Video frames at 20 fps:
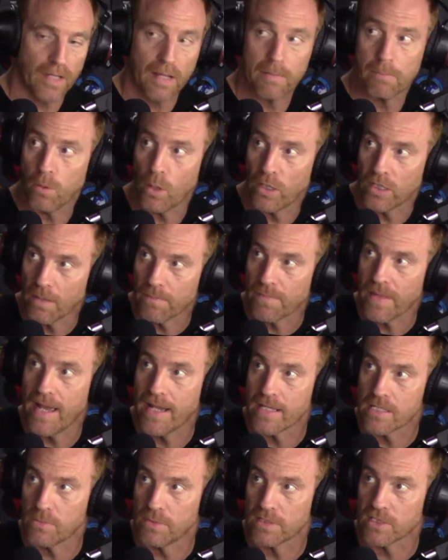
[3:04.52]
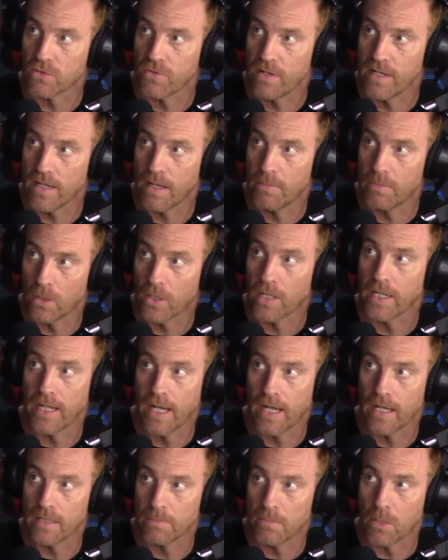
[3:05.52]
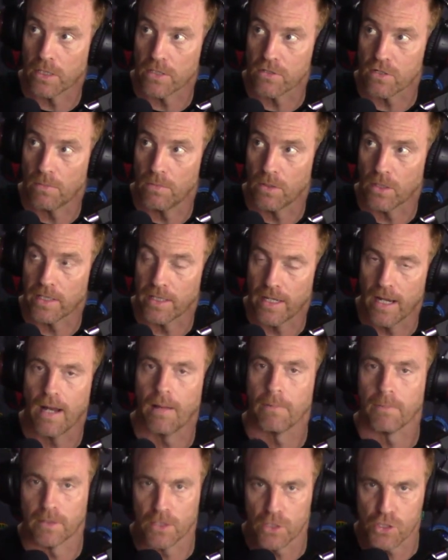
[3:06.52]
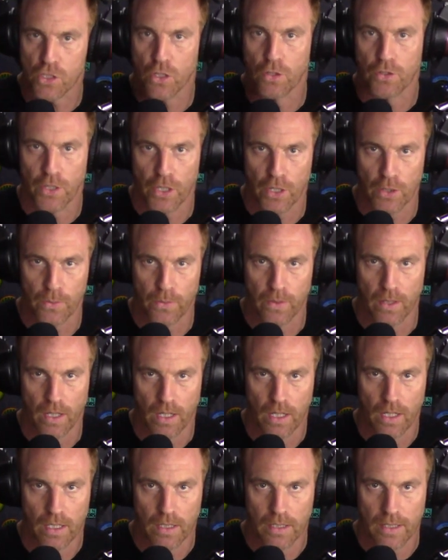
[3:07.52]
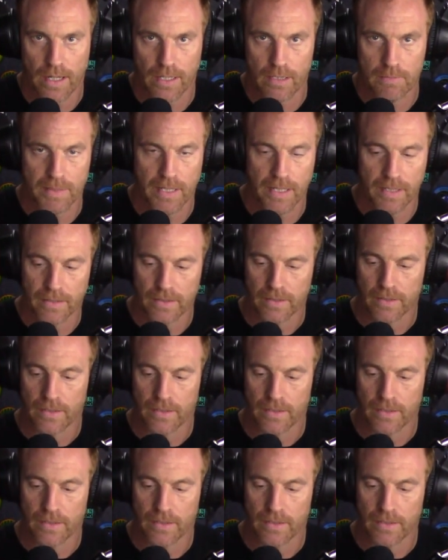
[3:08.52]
I'm pointing up there to a screen I'm looking at, the monitor I'm looking at. I'm going to show you that in a minute.